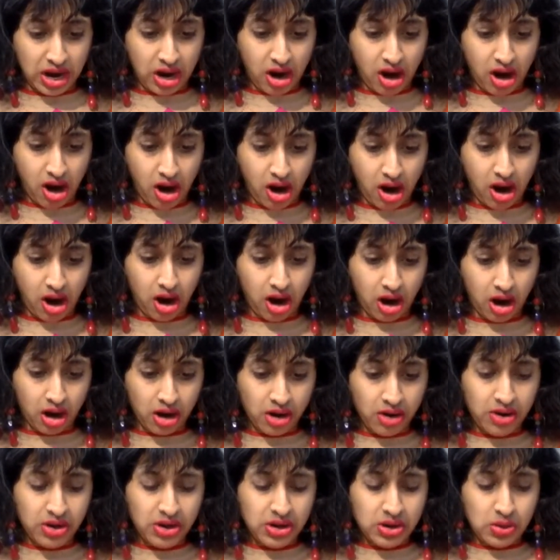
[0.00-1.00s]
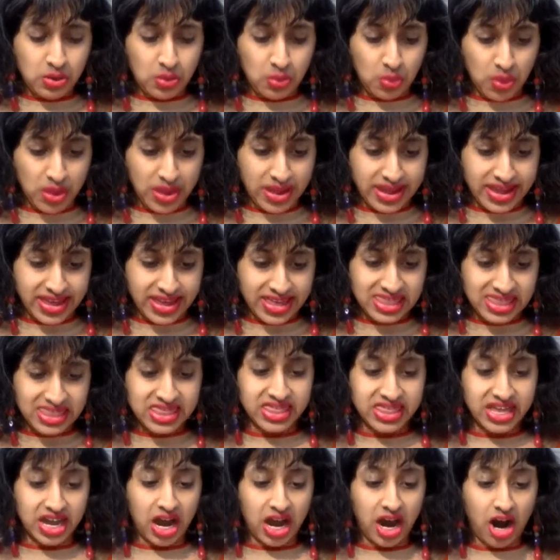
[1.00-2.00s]
are with
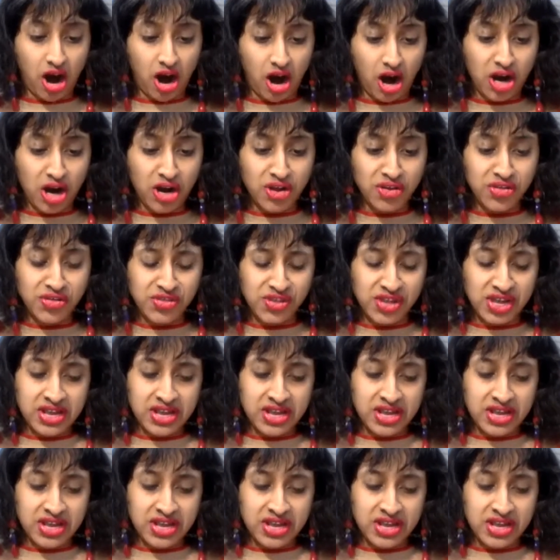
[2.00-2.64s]
the Hearth,